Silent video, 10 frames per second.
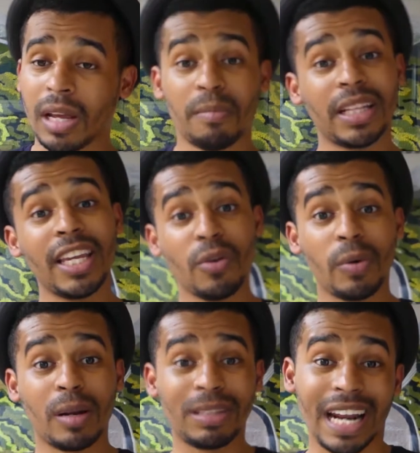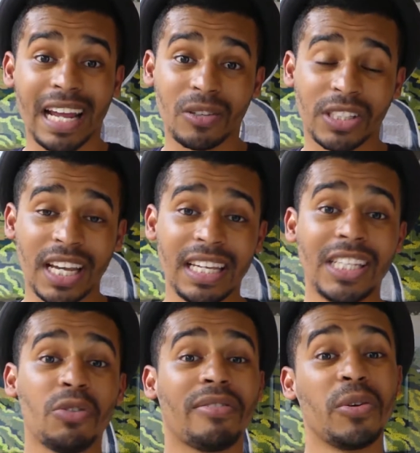But anyway, what I'm trying to say
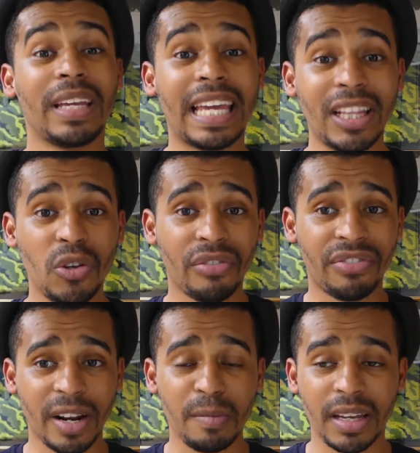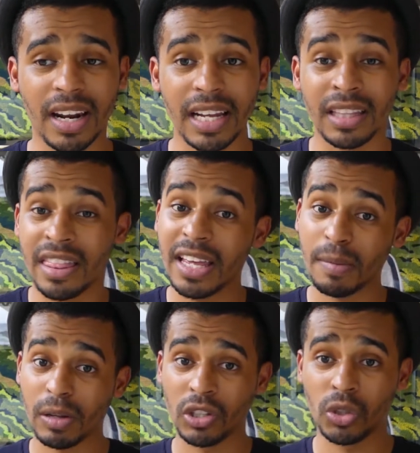is you have to get your framing right. Think
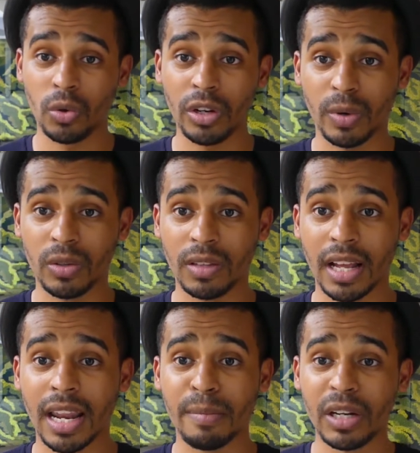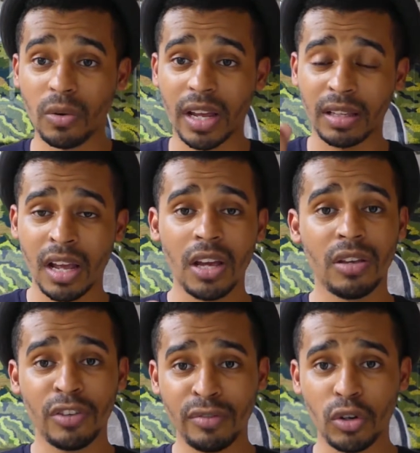about the story you want to tell. I mean,
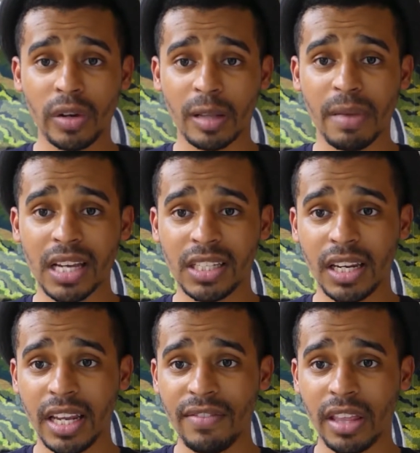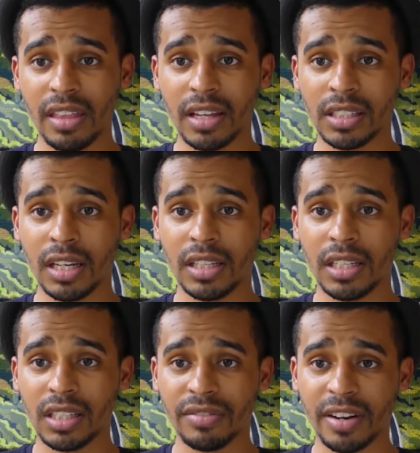even if you look at my screen, everything is in a
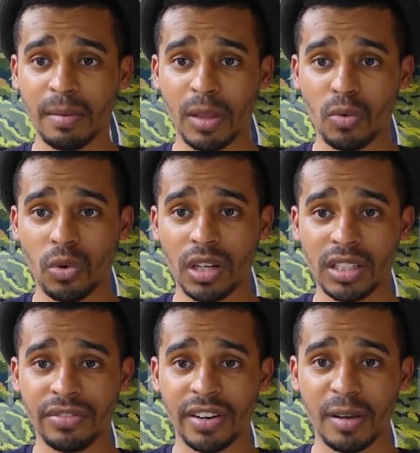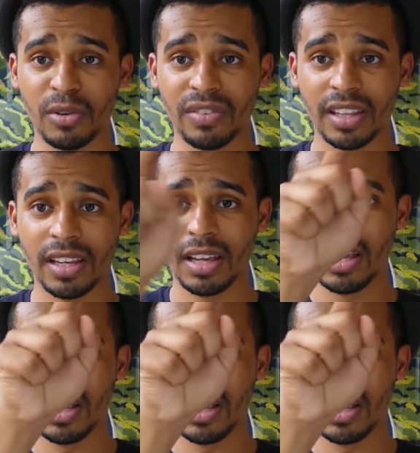decent frame. The wall is in frame over there.